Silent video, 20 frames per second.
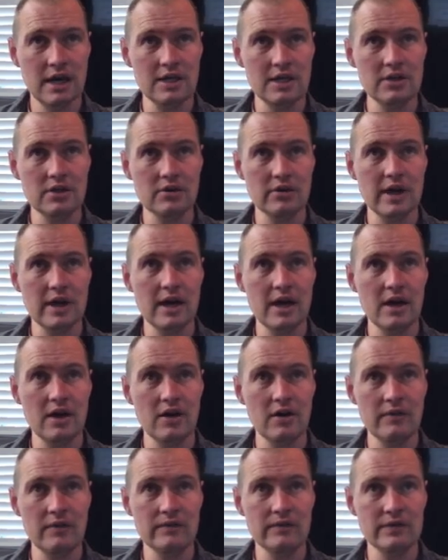9s are
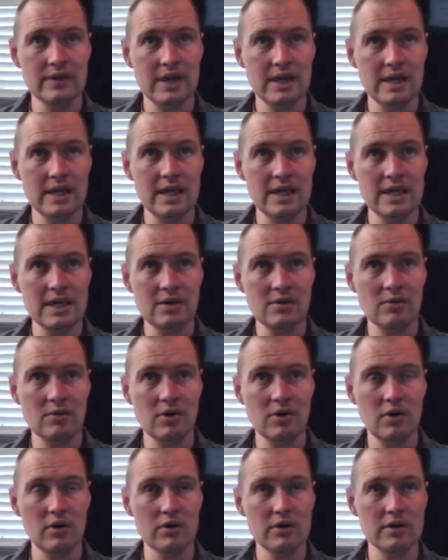out,
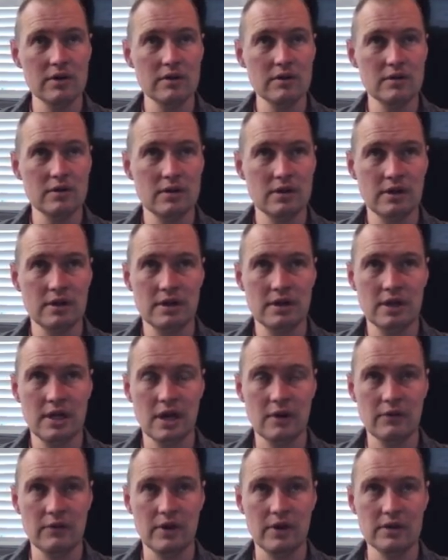equals,
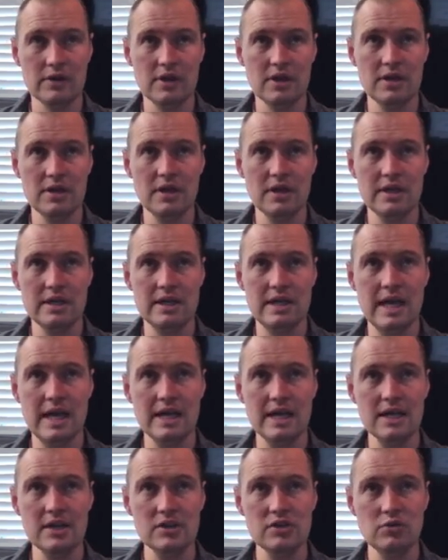careful on this,
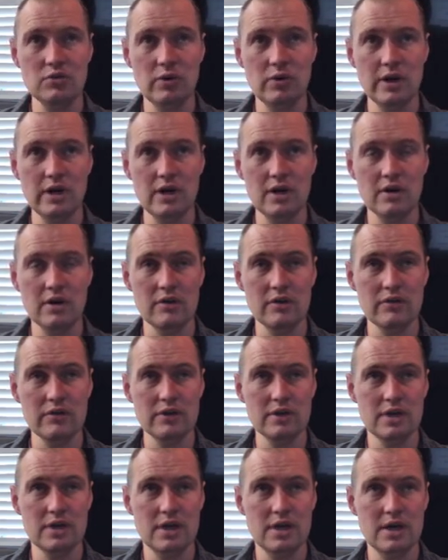negative 12
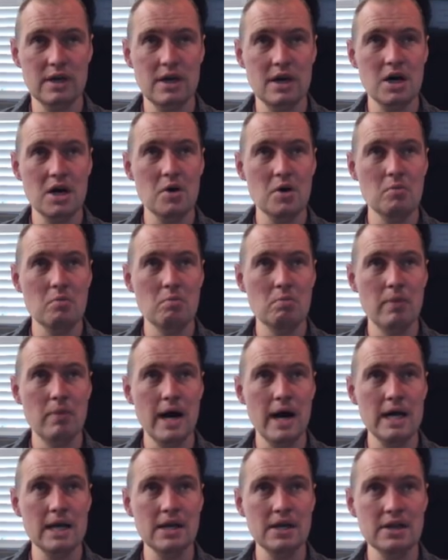
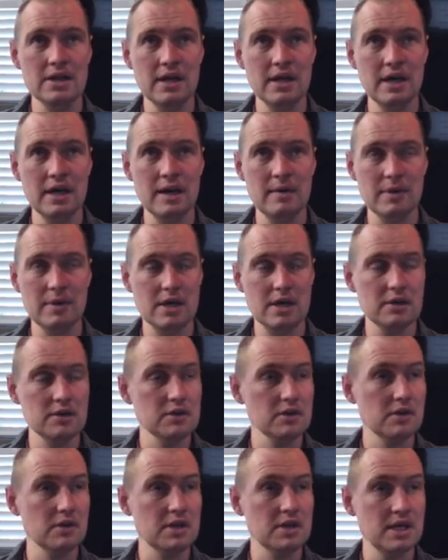minus 9,
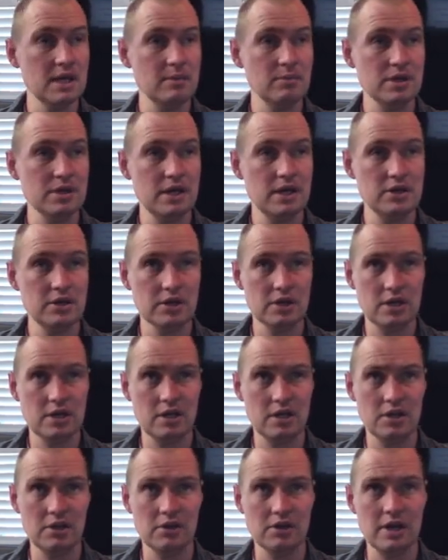because they're the same sign,
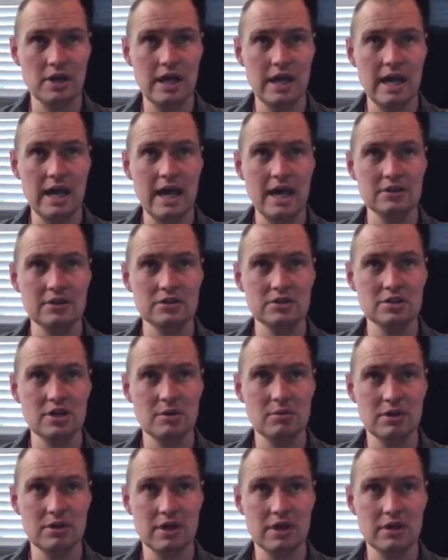you're going to add the
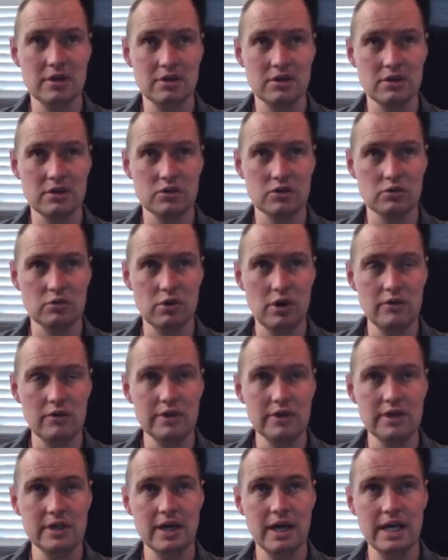terms together. So
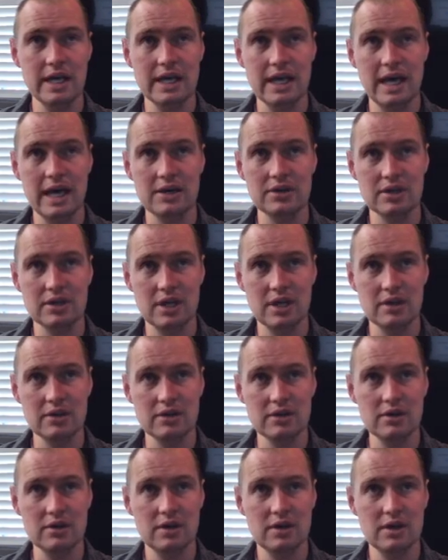12 and 9 added
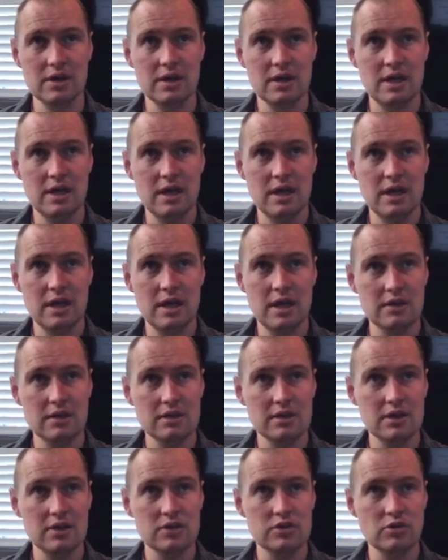together
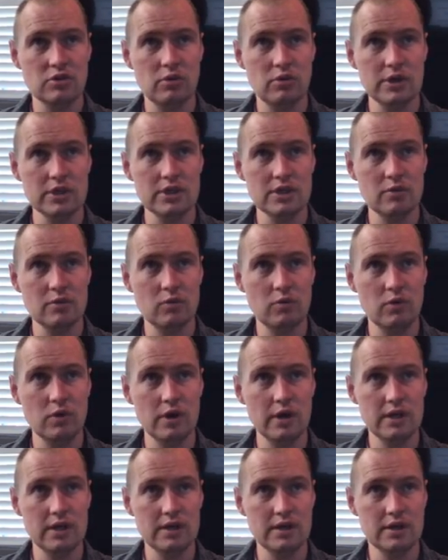is
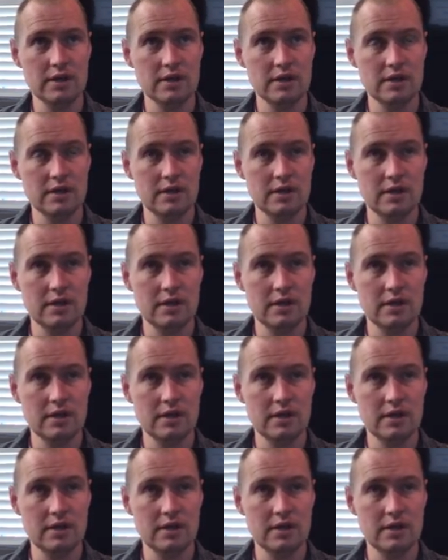21.